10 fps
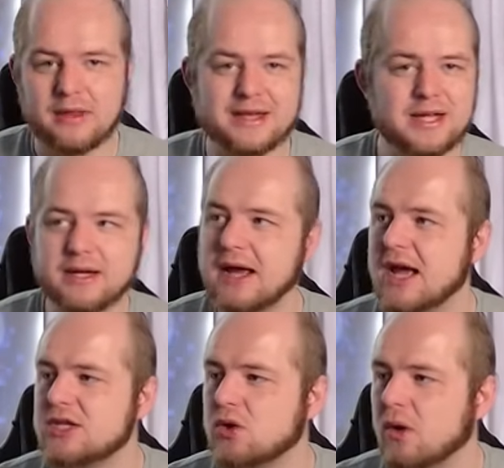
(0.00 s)
That's it,
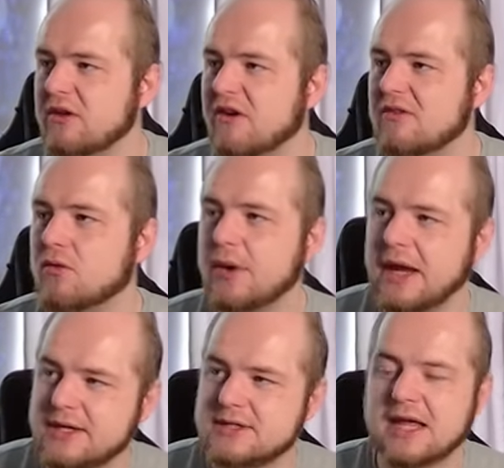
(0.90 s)
guys. 25
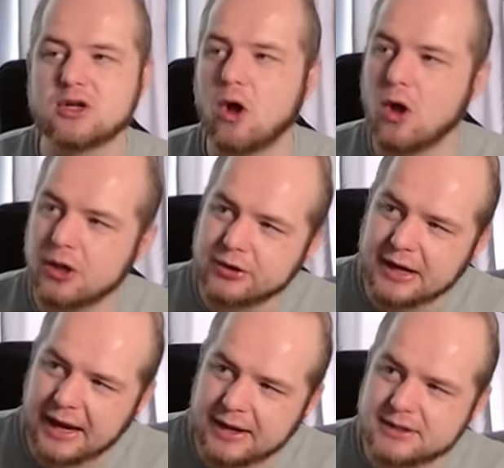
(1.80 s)
weeks. That's all your
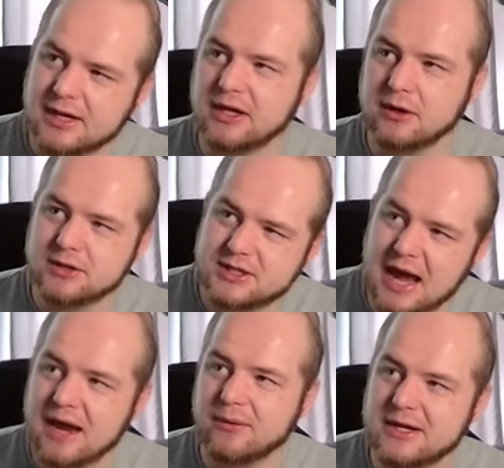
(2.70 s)
gains. And then you go
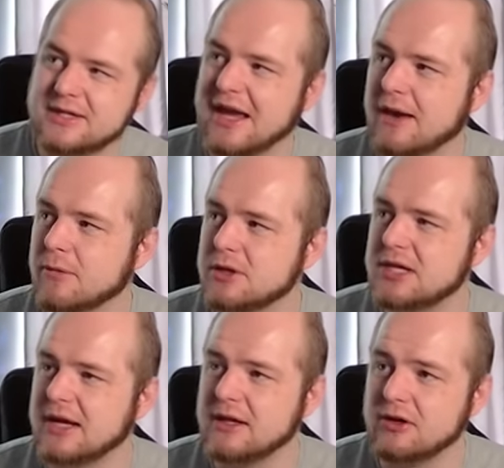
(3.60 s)
sideways again.
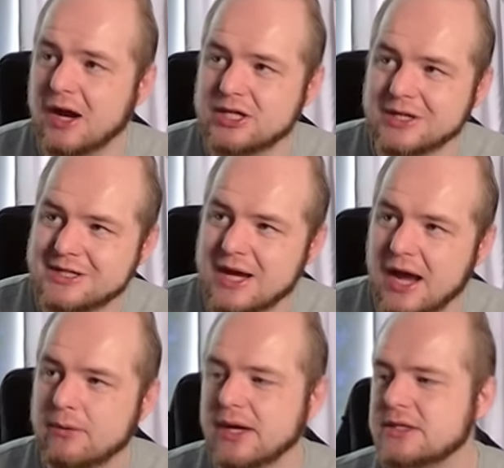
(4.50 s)
Most likely direction is
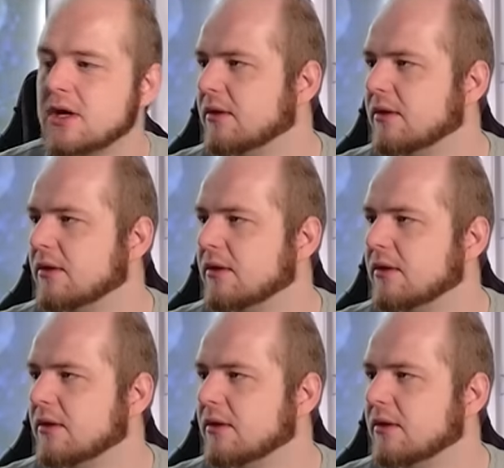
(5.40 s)
sideways.